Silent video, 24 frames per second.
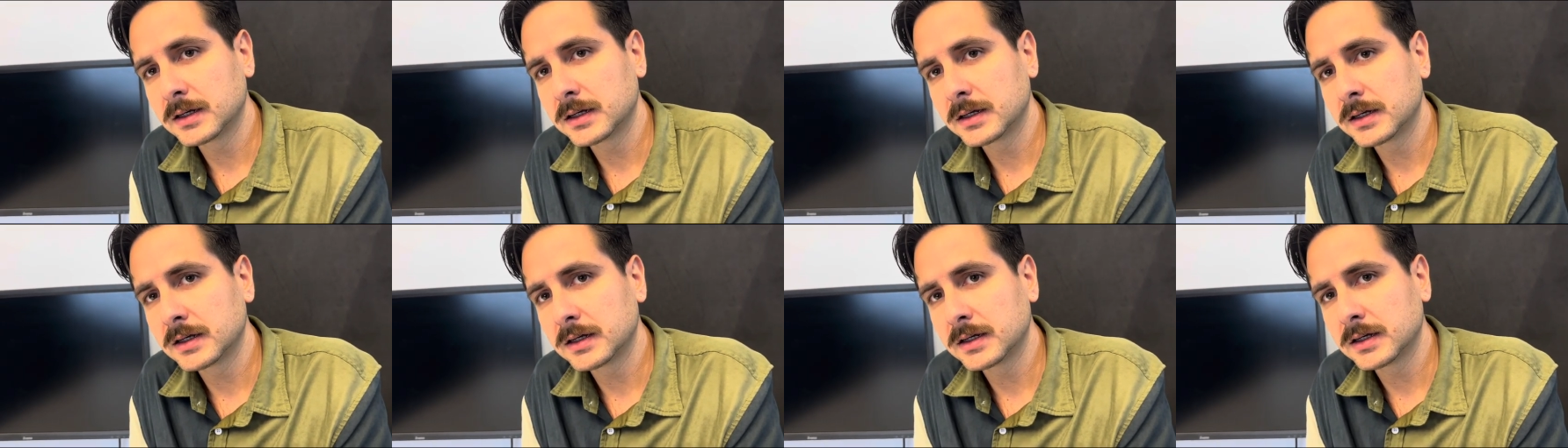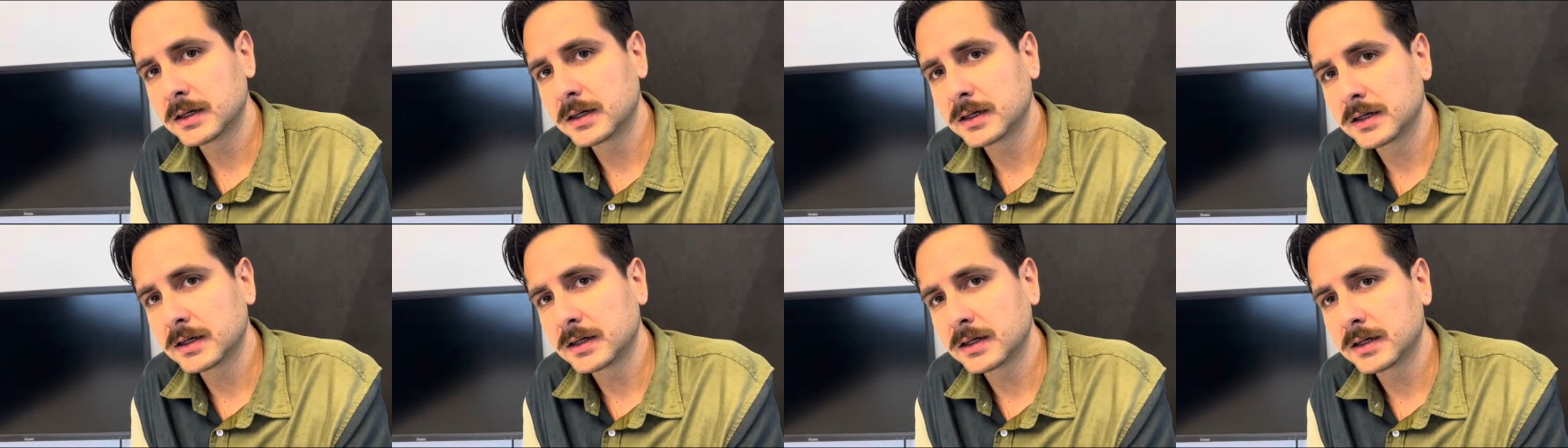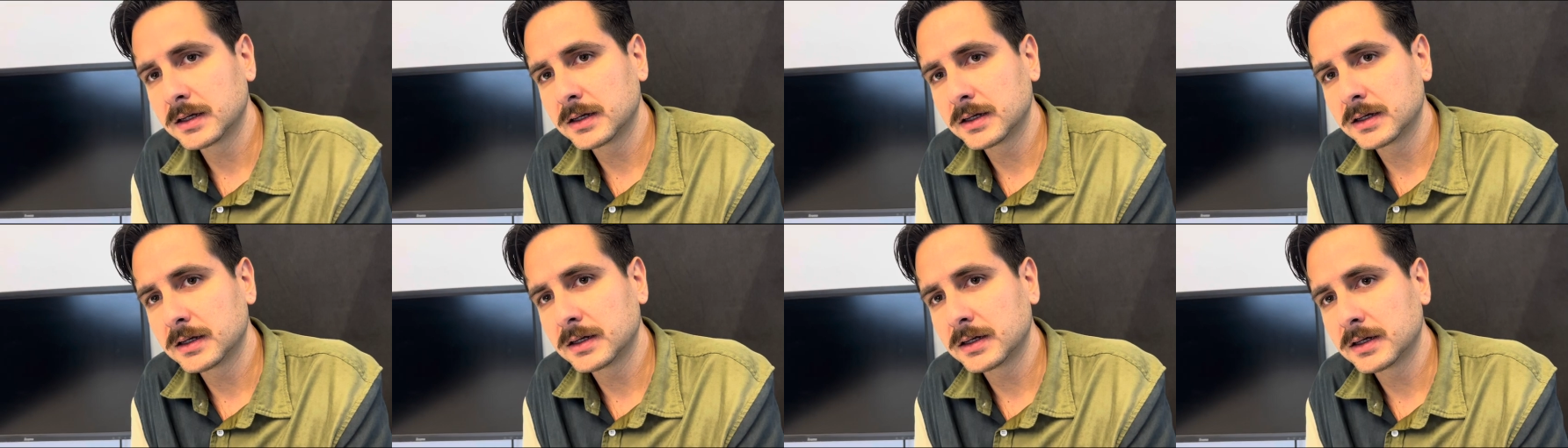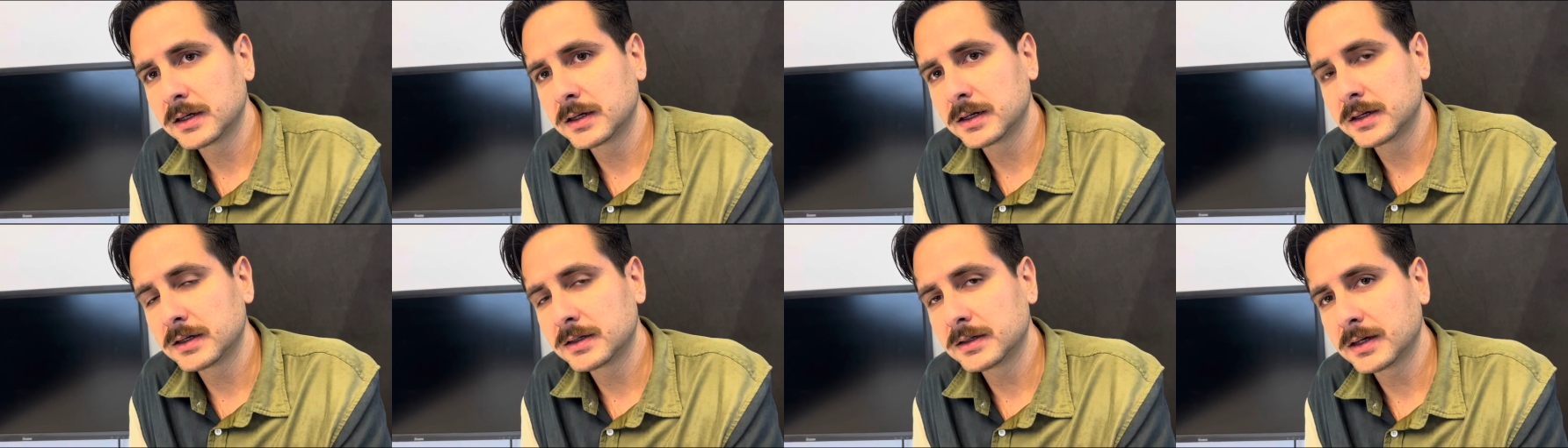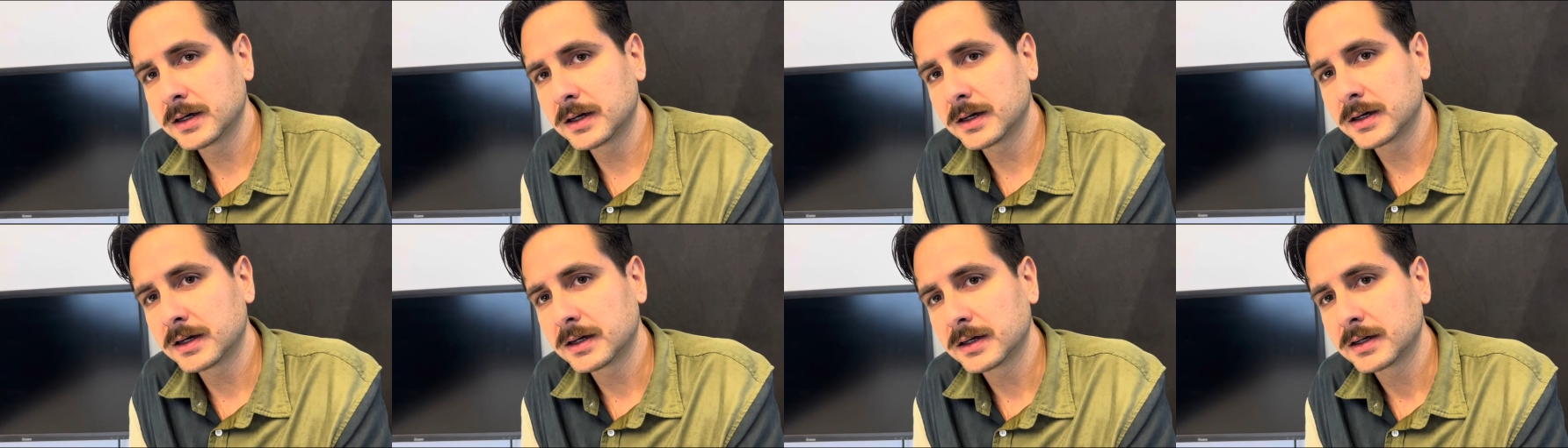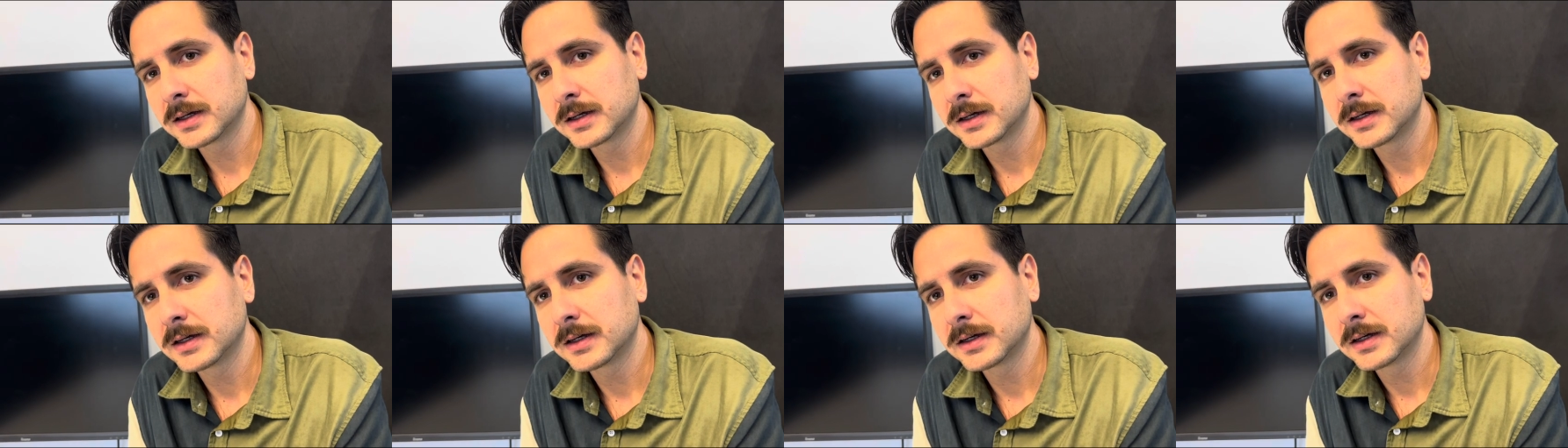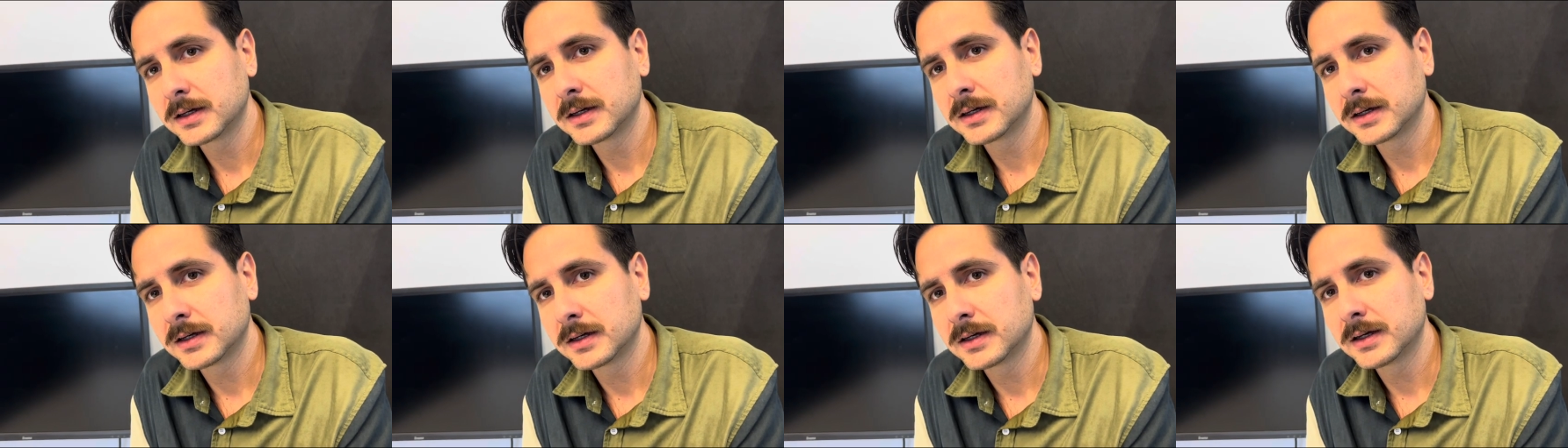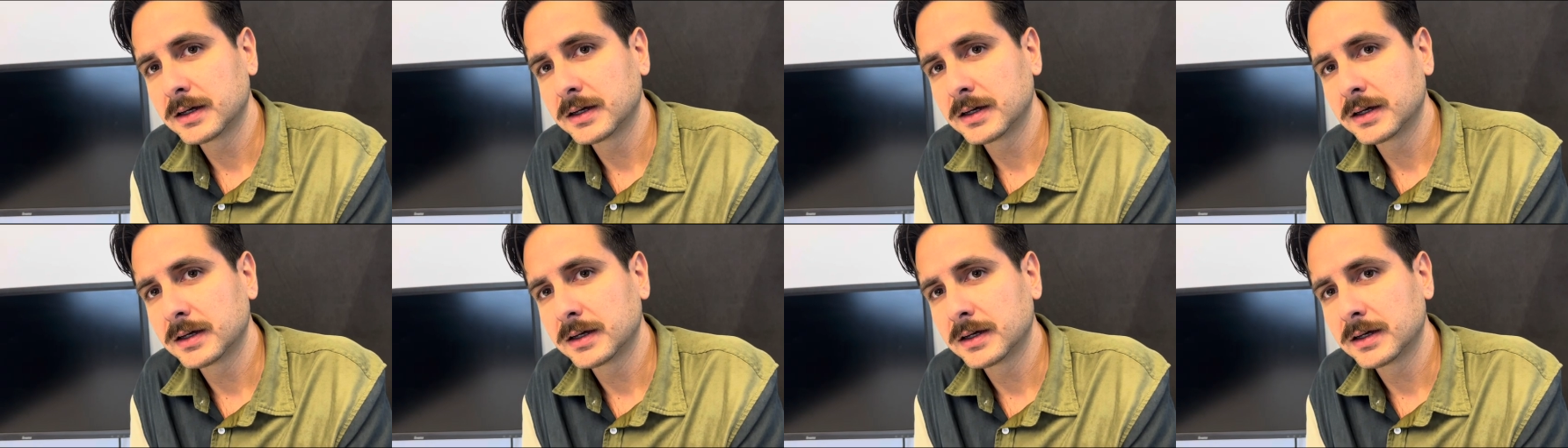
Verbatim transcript: or something just that interrupt yeah. the season.